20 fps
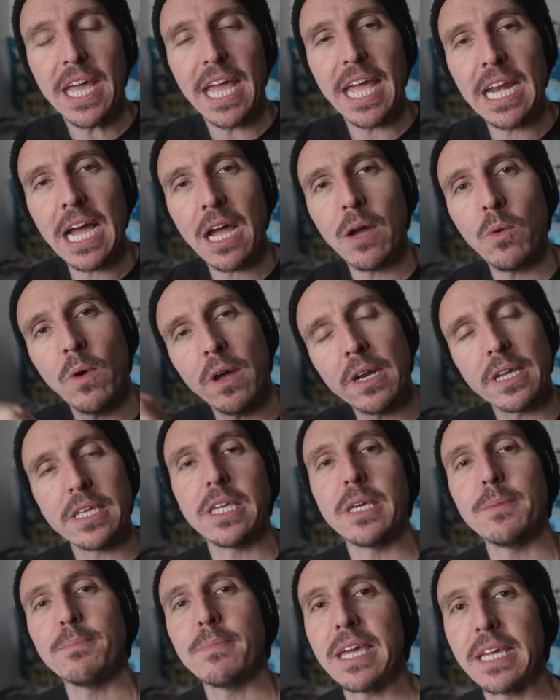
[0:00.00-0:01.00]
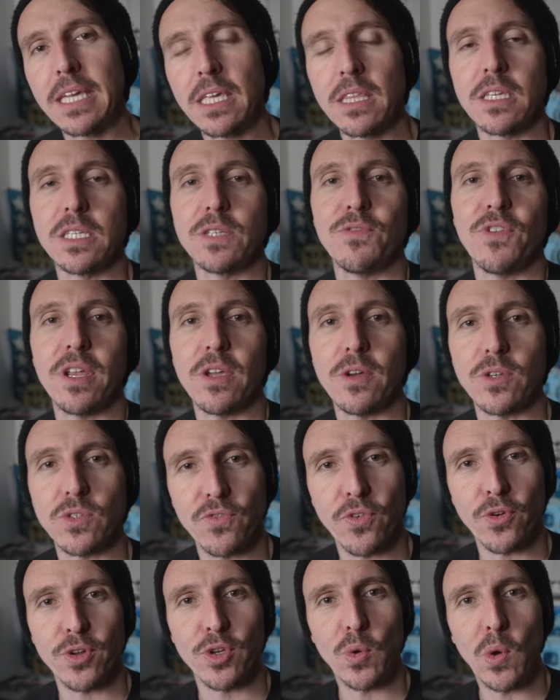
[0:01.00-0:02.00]
and I wanna keep making these videos
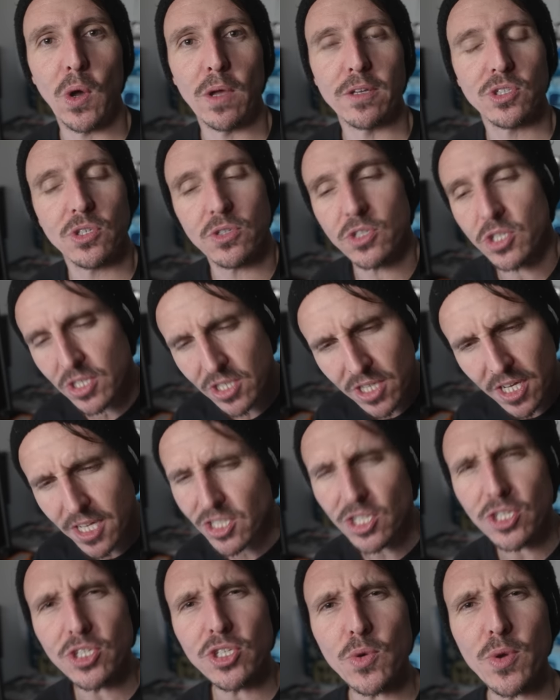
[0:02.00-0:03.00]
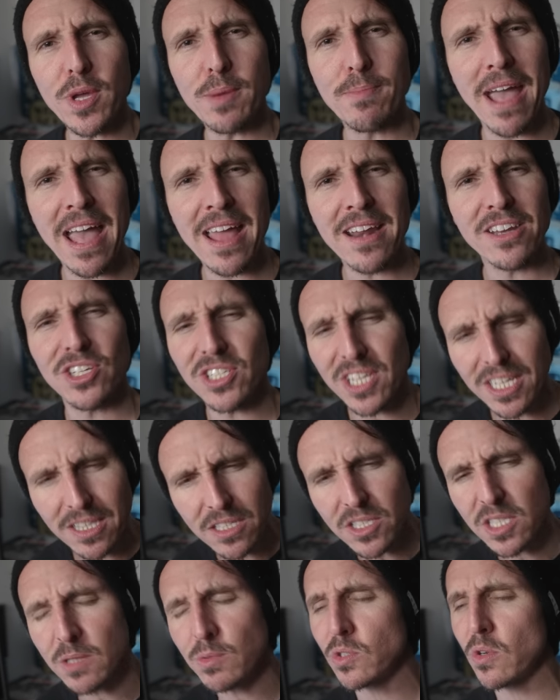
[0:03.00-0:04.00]
for you all. So just, just do it, man. Just hit the
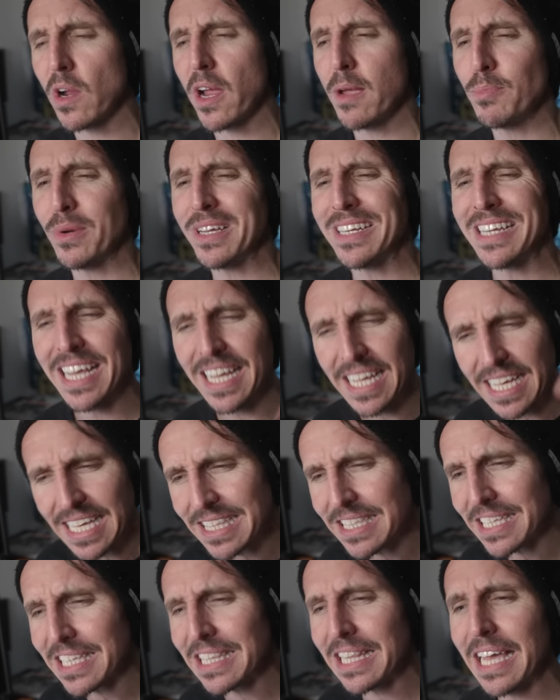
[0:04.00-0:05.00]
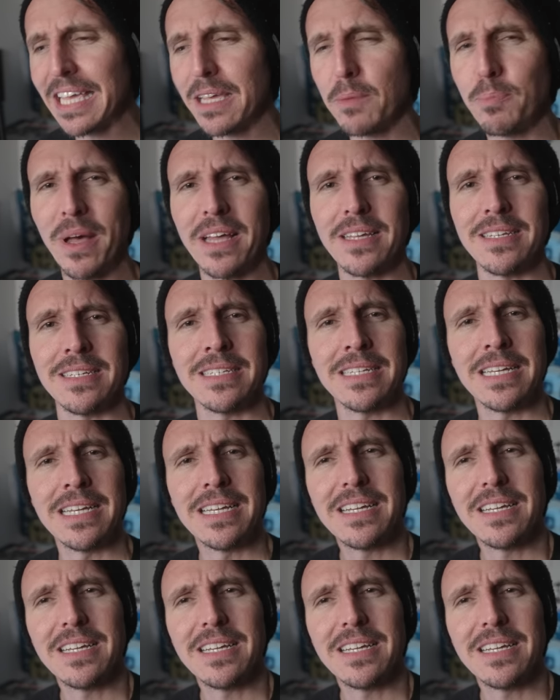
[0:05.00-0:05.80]
subscribe button, hit the like button